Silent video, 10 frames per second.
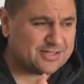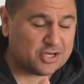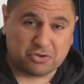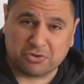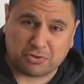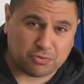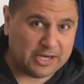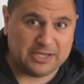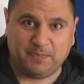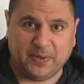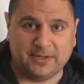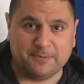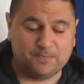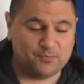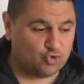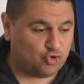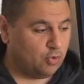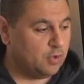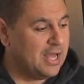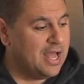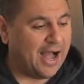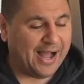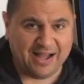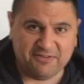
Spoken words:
a great pin. So I